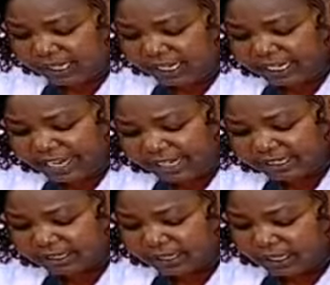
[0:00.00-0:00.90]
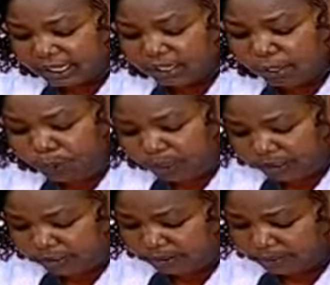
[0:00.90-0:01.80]
seen leaders in
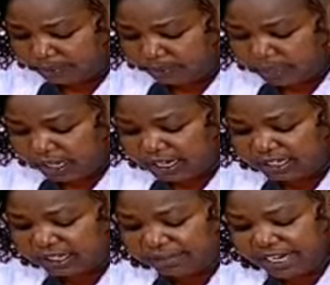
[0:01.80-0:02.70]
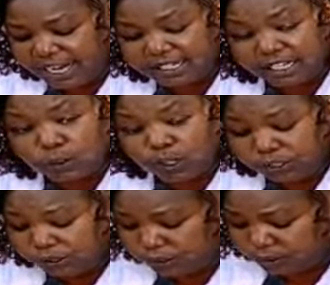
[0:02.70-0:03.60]
opulence that has left unanswered
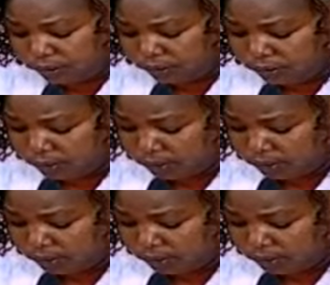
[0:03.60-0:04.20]
questions